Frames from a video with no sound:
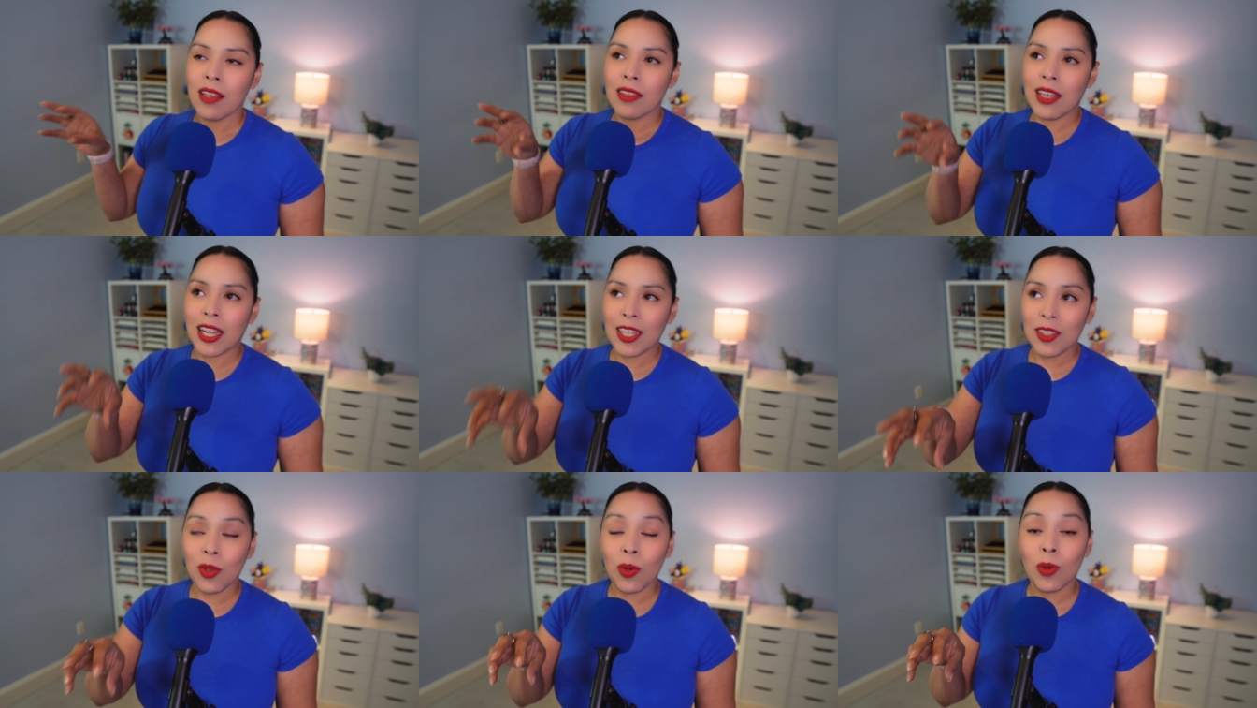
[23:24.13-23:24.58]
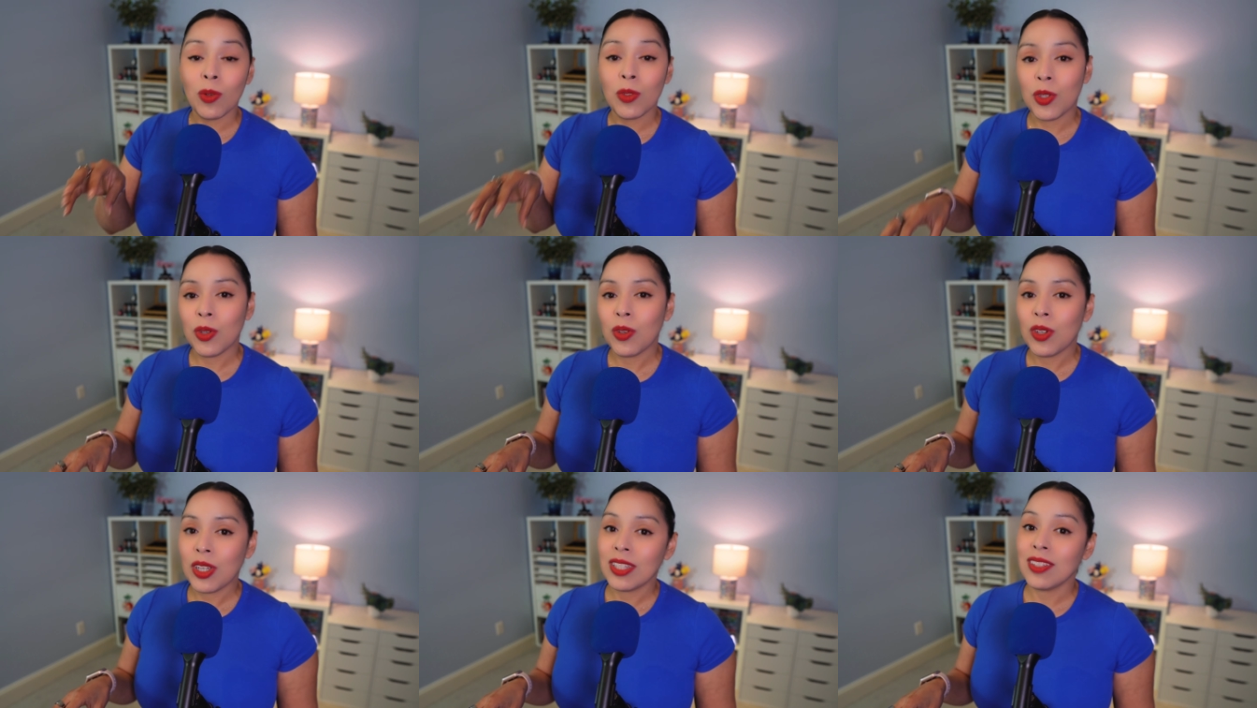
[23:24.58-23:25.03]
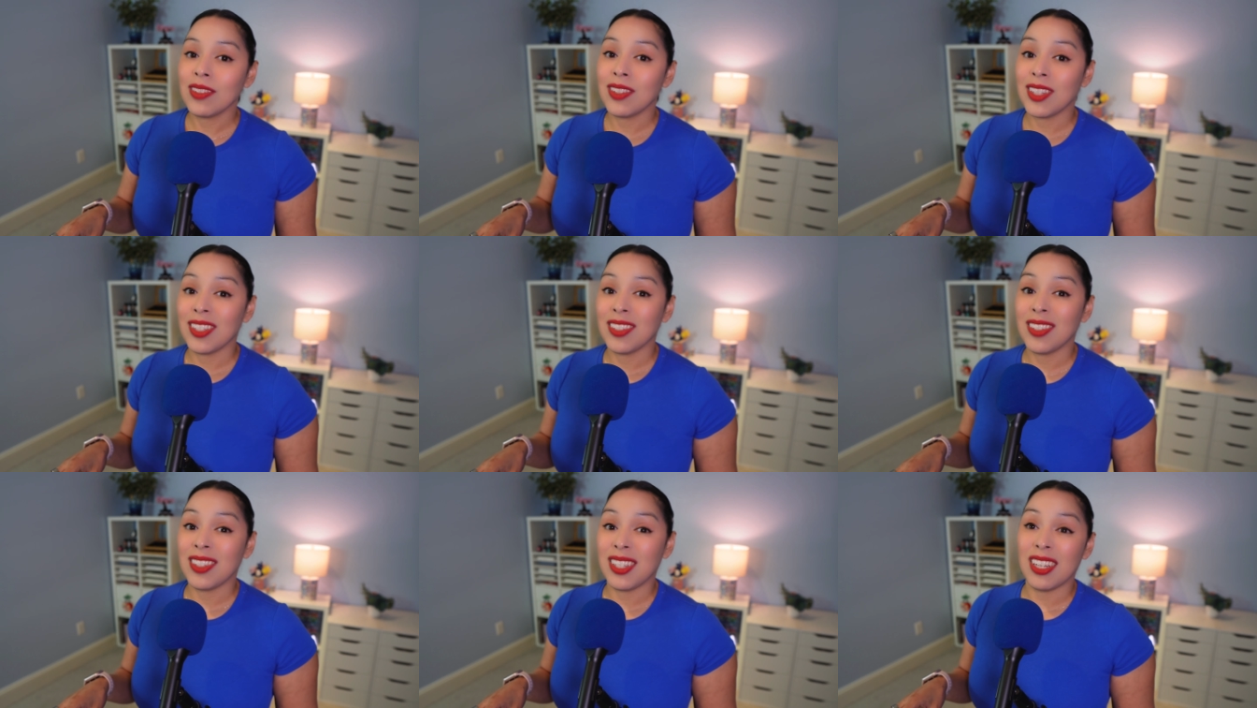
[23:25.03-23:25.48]
That's also
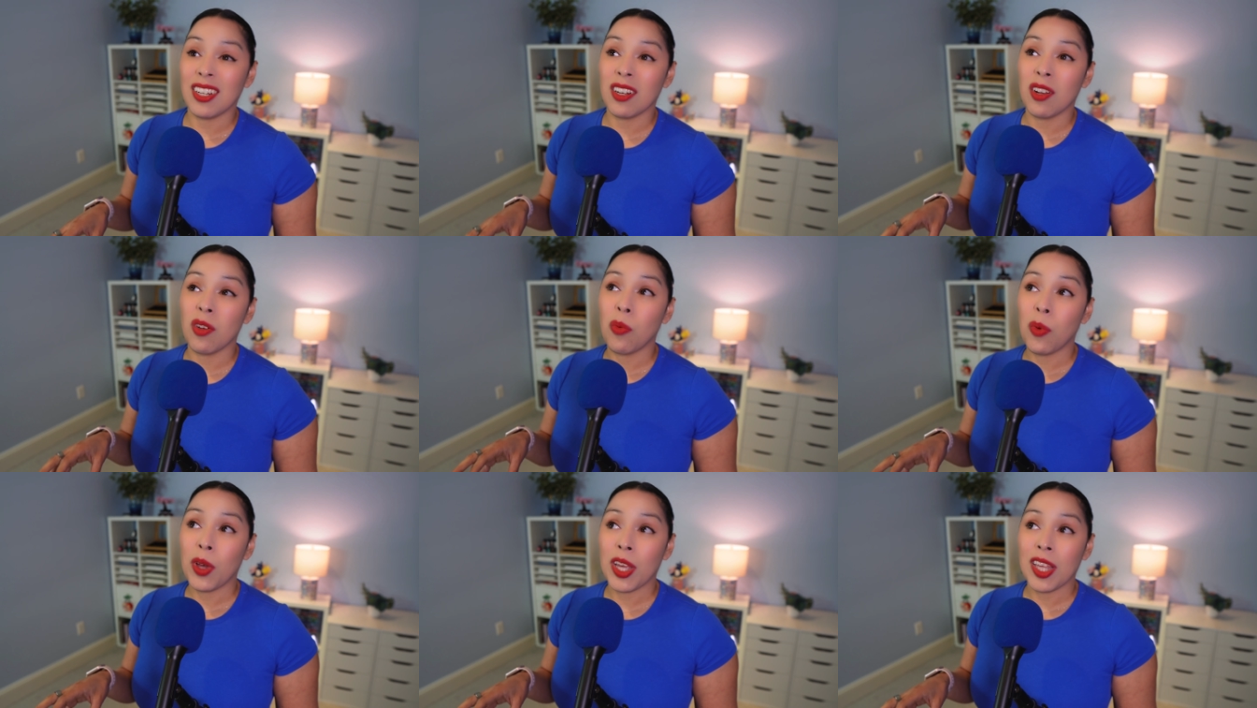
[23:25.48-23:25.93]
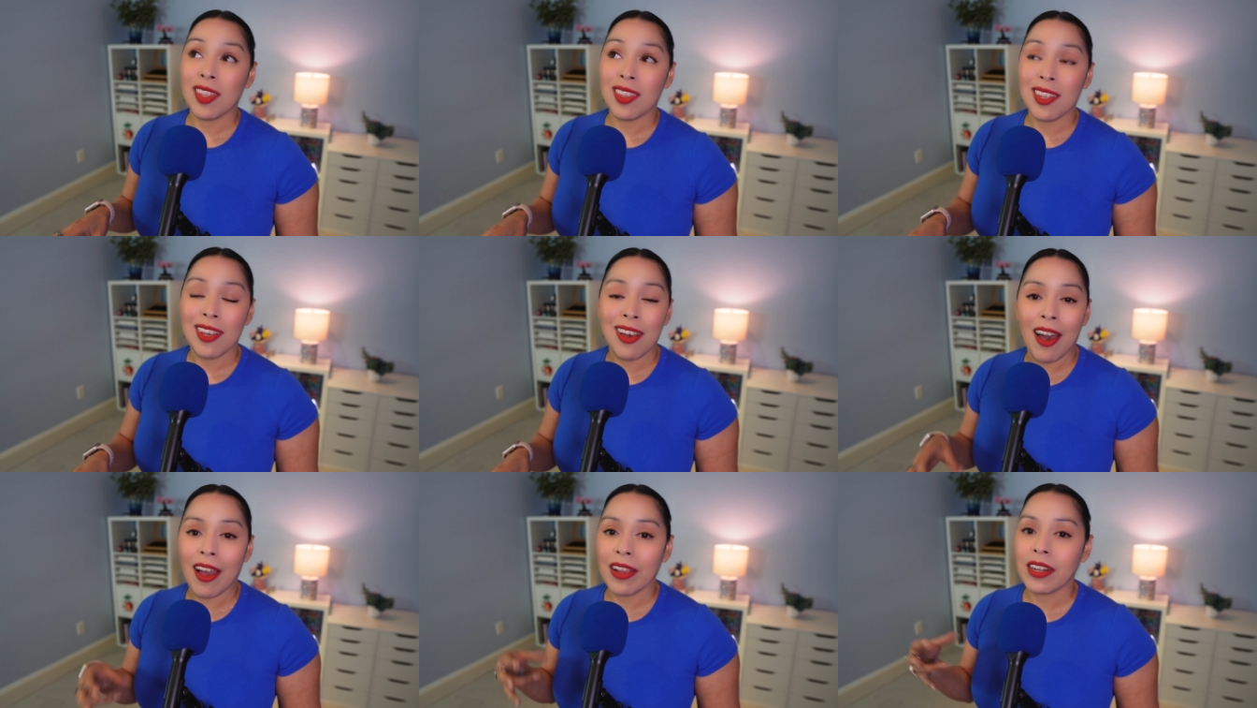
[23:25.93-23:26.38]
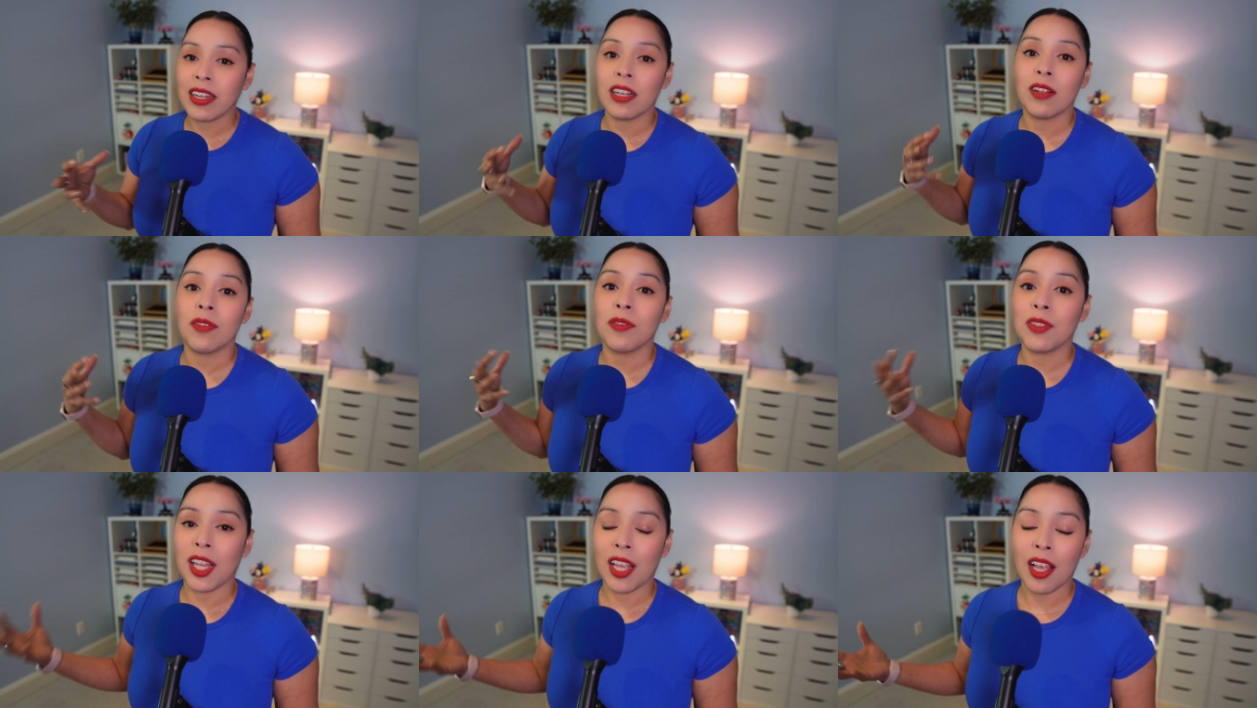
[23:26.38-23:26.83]
consistent with
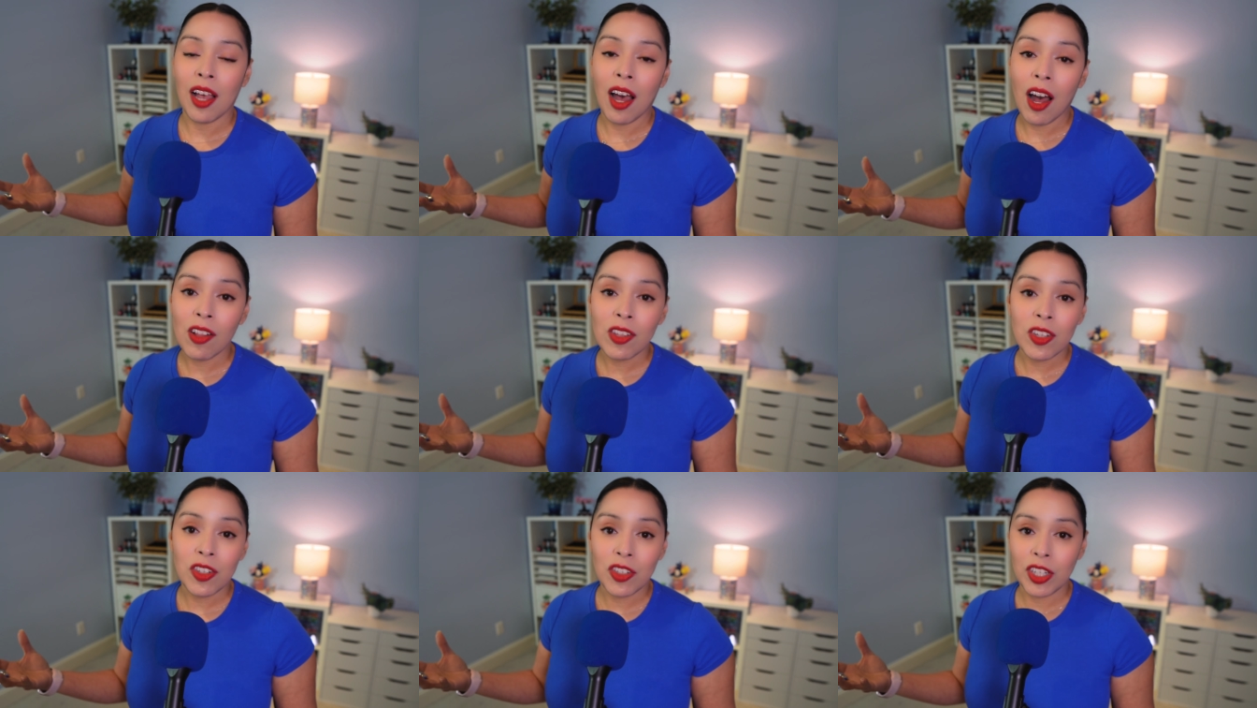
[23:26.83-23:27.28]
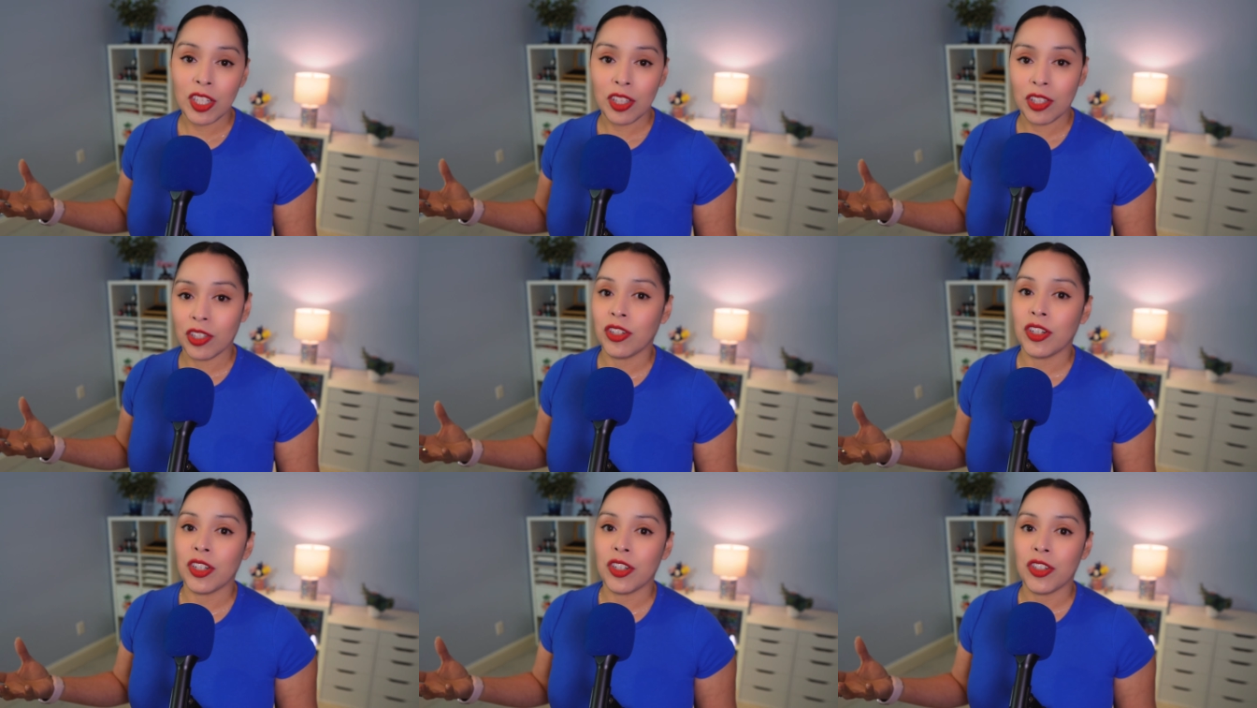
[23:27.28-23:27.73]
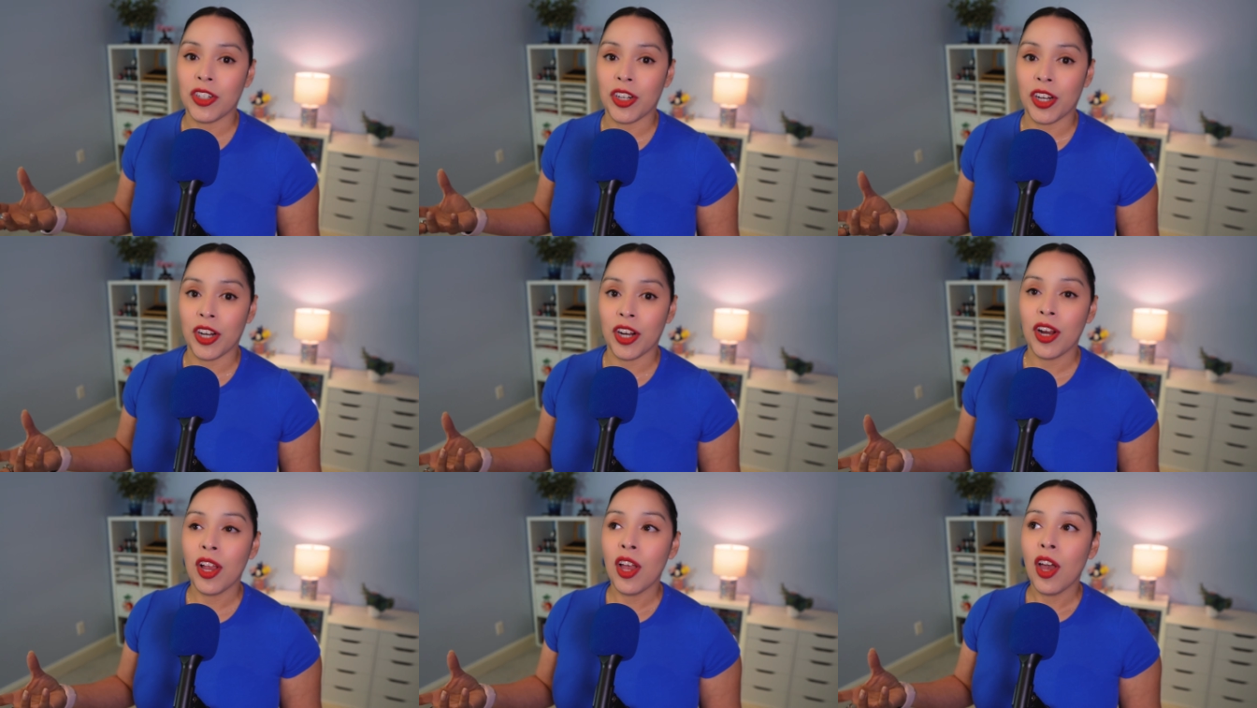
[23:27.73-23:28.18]
cognitive psychology
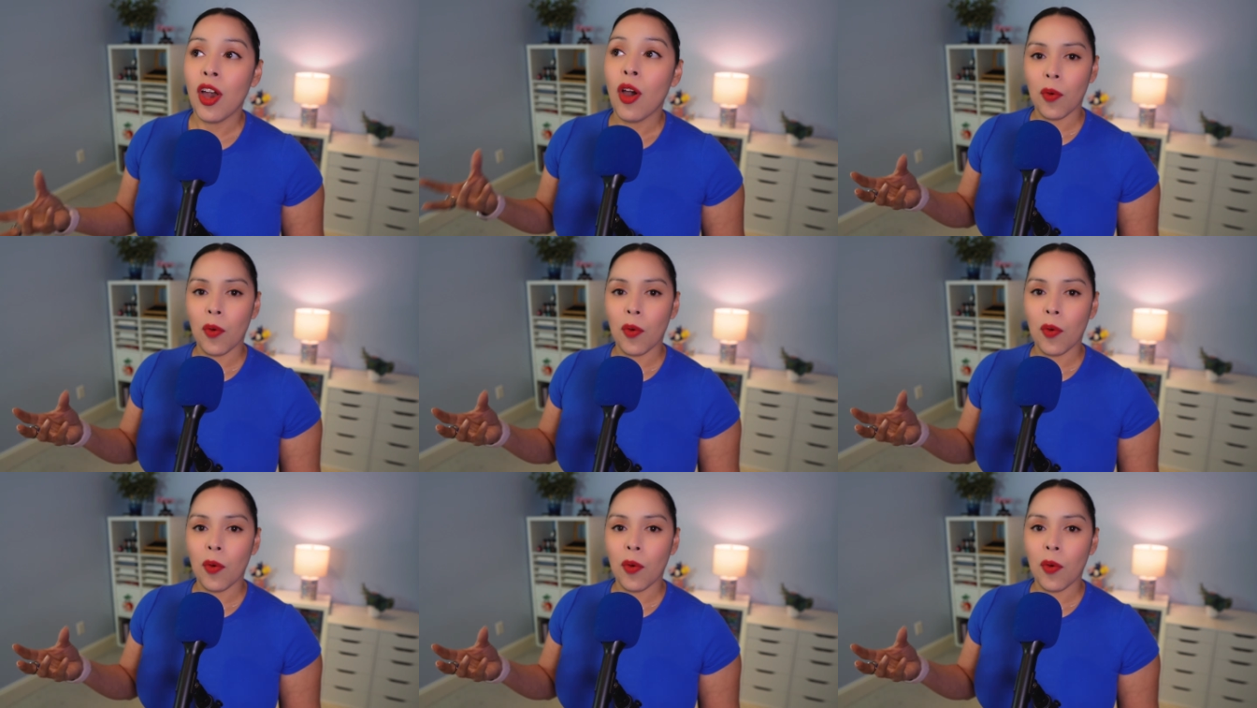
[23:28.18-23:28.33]
literature,